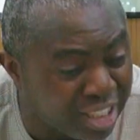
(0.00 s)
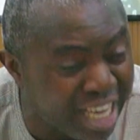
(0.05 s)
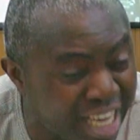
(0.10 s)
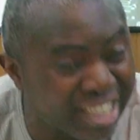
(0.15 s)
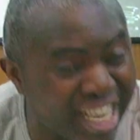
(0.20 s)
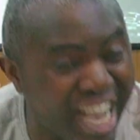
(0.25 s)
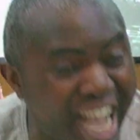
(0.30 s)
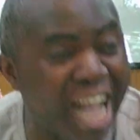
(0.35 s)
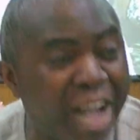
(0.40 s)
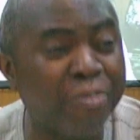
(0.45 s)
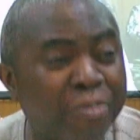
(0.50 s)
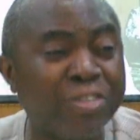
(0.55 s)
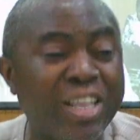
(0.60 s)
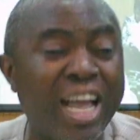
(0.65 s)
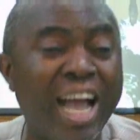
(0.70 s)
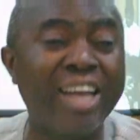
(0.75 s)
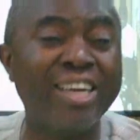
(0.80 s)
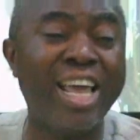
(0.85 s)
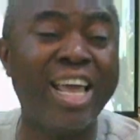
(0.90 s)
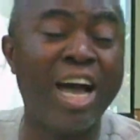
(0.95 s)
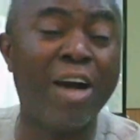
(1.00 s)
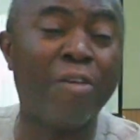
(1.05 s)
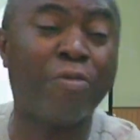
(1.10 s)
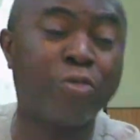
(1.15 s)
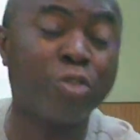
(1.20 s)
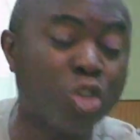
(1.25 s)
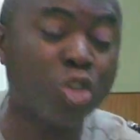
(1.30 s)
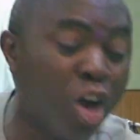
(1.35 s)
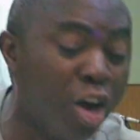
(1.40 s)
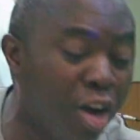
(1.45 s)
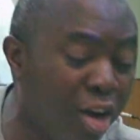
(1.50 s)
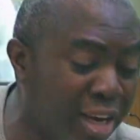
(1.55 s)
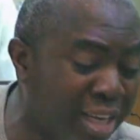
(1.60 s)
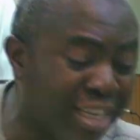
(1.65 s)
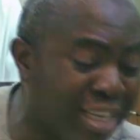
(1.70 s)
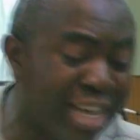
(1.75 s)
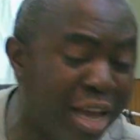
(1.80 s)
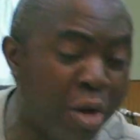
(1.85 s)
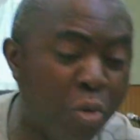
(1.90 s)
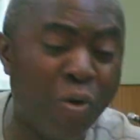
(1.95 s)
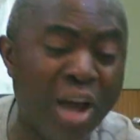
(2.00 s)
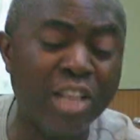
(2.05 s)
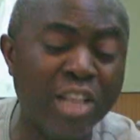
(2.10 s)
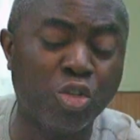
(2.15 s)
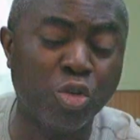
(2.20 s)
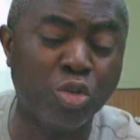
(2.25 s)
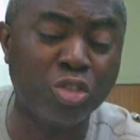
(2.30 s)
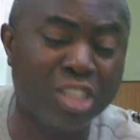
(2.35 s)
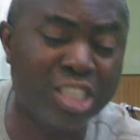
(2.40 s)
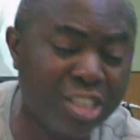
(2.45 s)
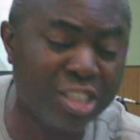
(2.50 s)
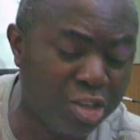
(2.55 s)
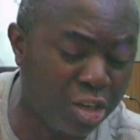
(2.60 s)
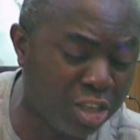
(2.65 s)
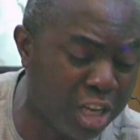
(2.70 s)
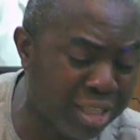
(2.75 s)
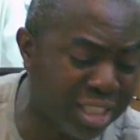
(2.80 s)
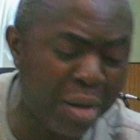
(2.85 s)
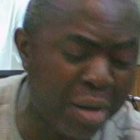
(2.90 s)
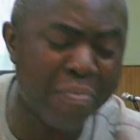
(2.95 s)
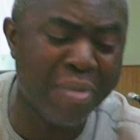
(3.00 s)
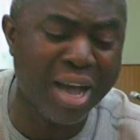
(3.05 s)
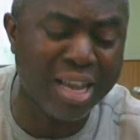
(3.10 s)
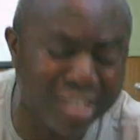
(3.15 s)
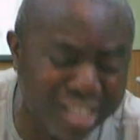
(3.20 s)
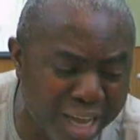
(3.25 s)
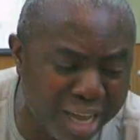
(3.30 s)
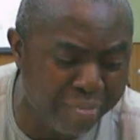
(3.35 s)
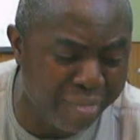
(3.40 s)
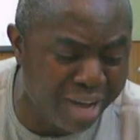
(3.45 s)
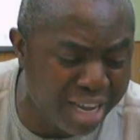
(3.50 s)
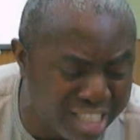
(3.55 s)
after they have toyed, they went to Jesus. They said, Master, Master,